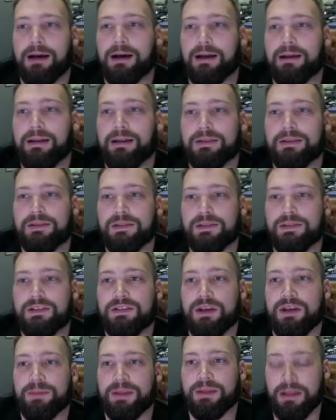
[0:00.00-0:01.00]
is
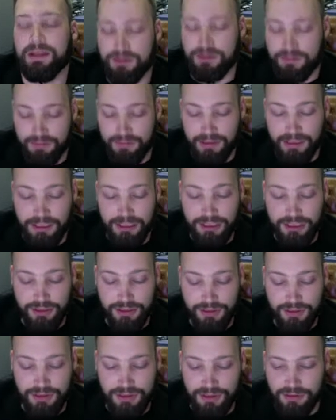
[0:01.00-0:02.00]
something that you really
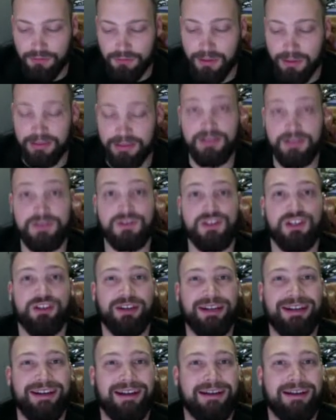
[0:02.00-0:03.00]
should do when
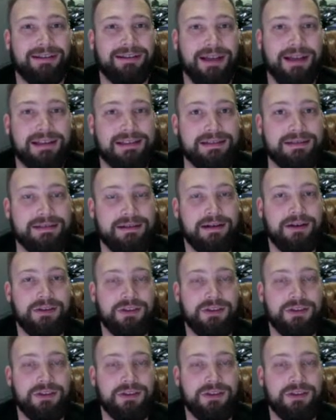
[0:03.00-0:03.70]
considering a classic car.